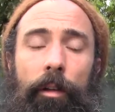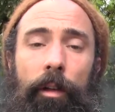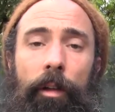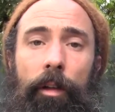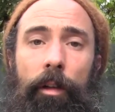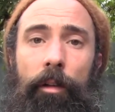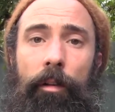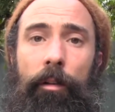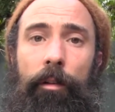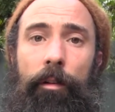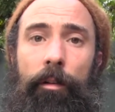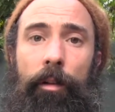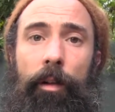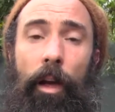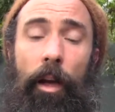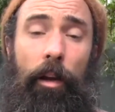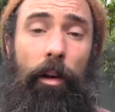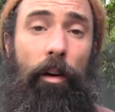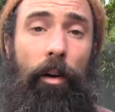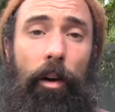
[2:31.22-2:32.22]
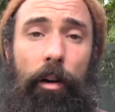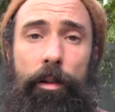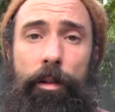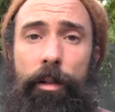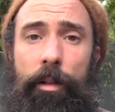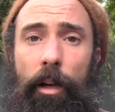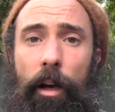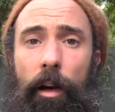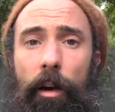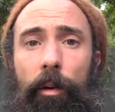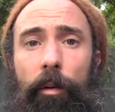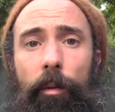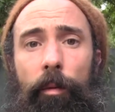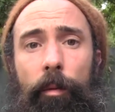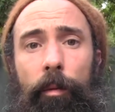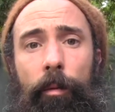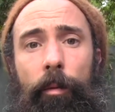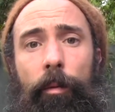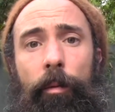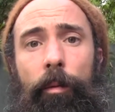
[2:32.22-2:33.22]
in chaos now.
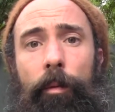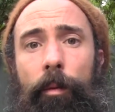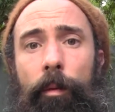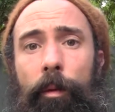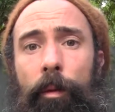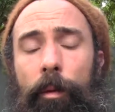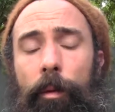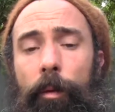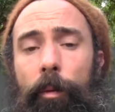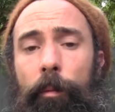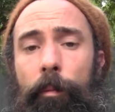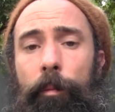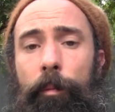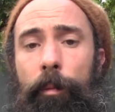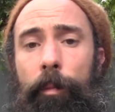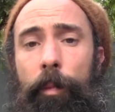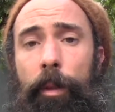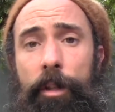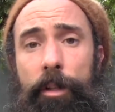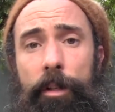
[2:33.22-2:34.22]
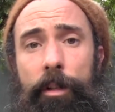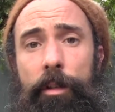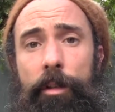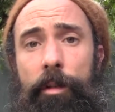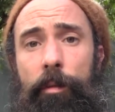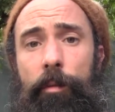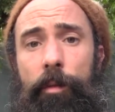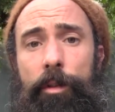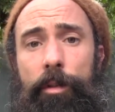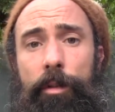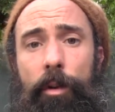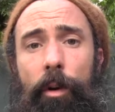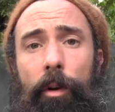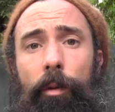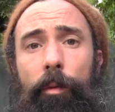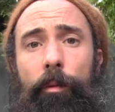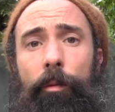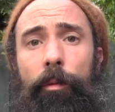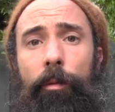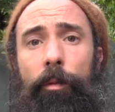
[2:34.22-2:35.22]
This is the result.